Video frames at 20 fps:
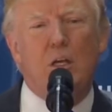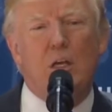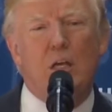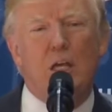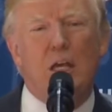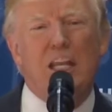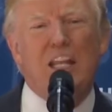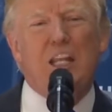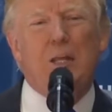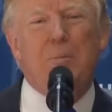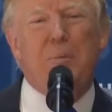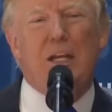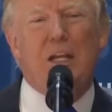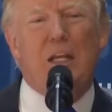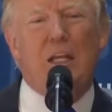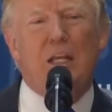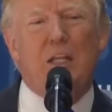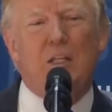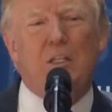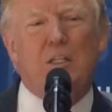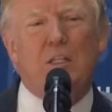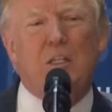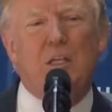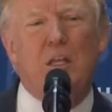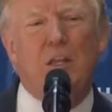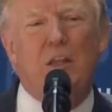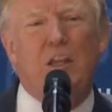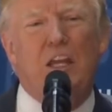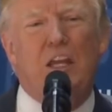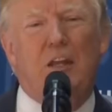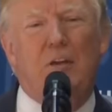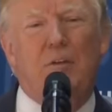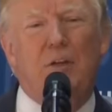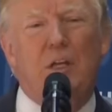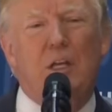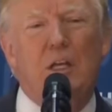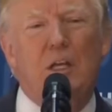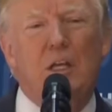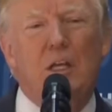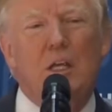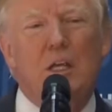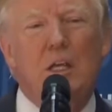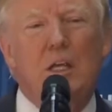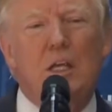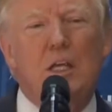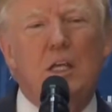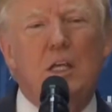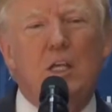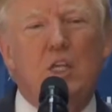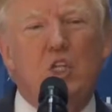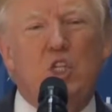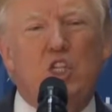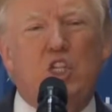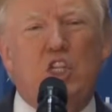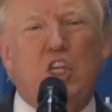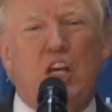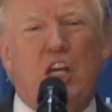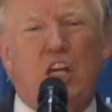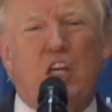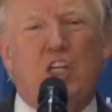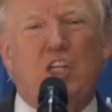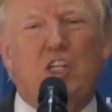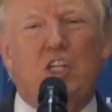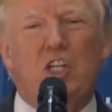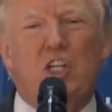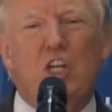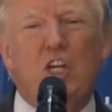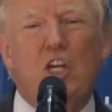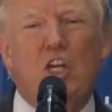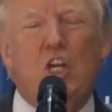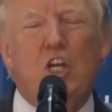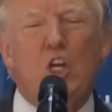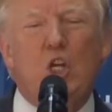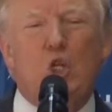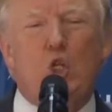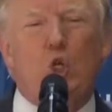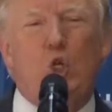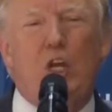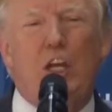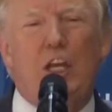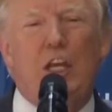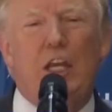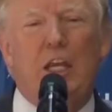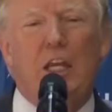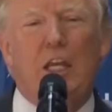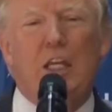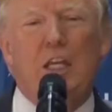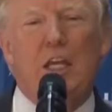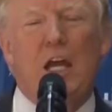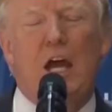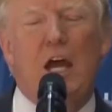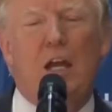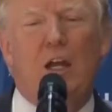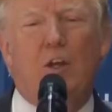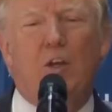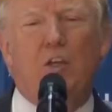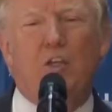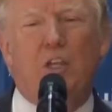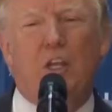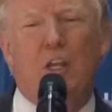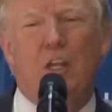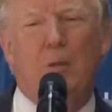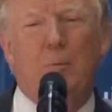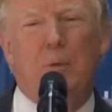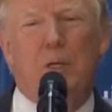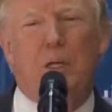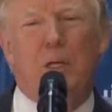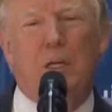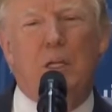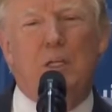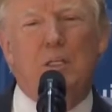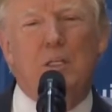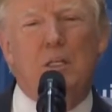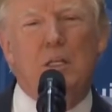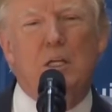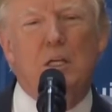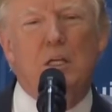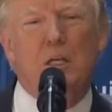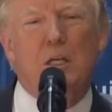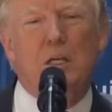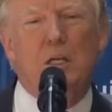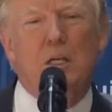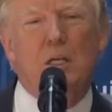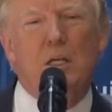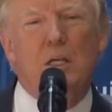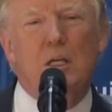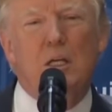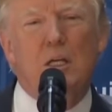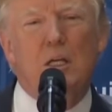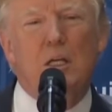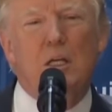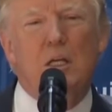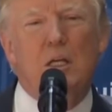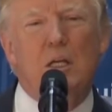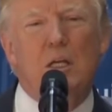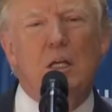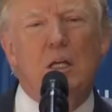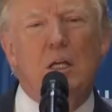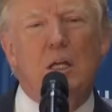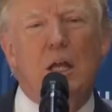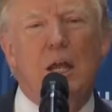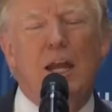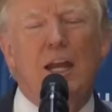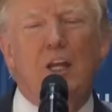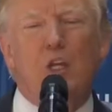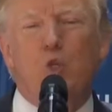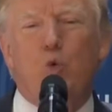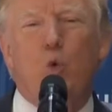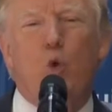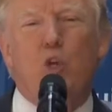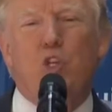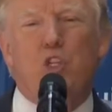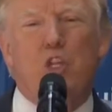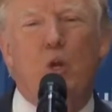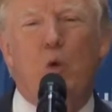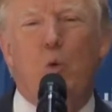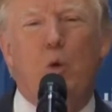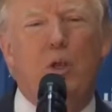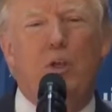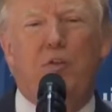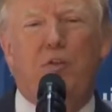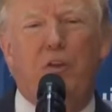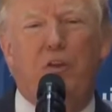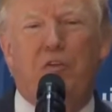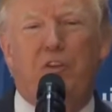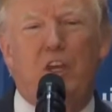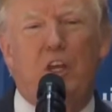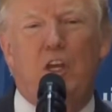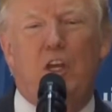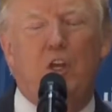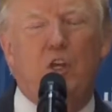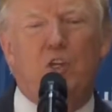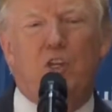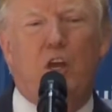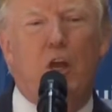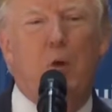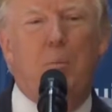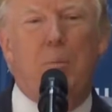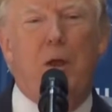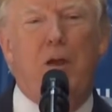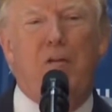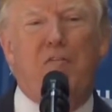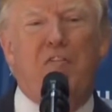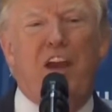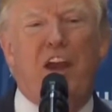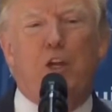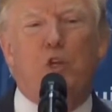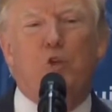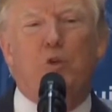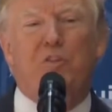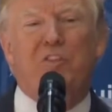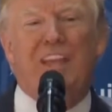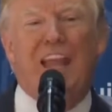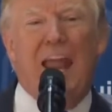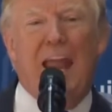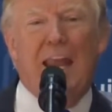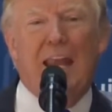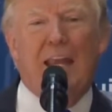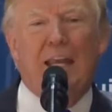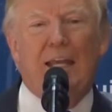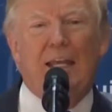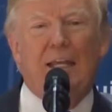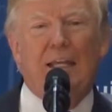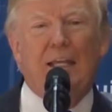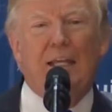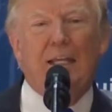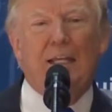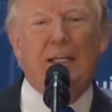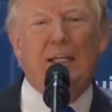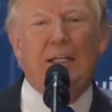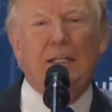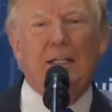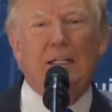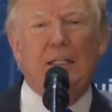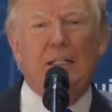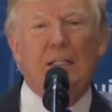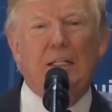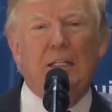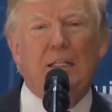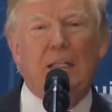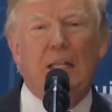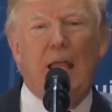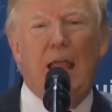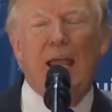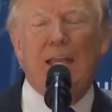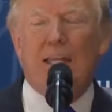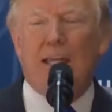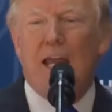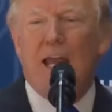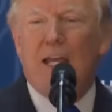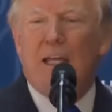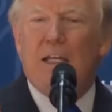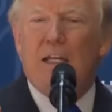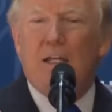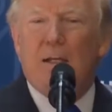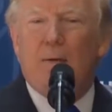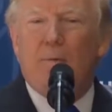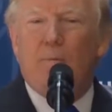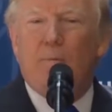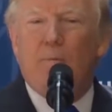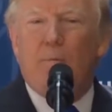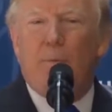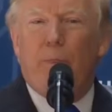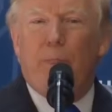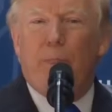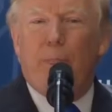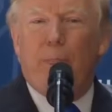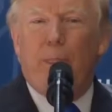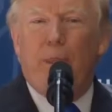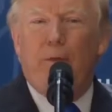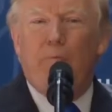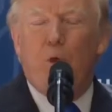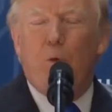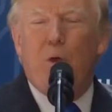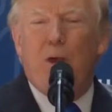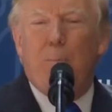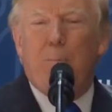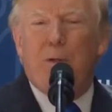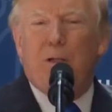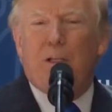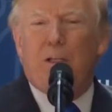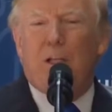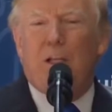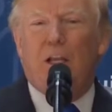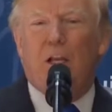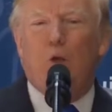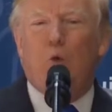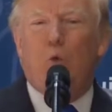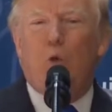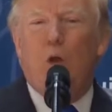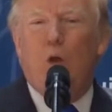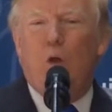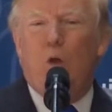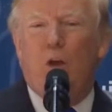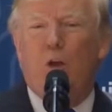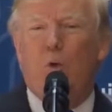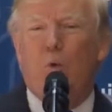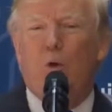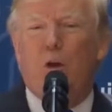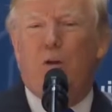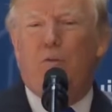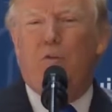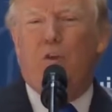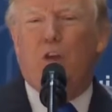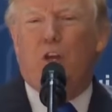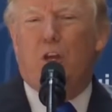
in the Middle East. Think of it. $6 trillion in the Middle East. And it's worse than it was 15 years ago by a factor of 10. And yet, if you want to build a little road in one of your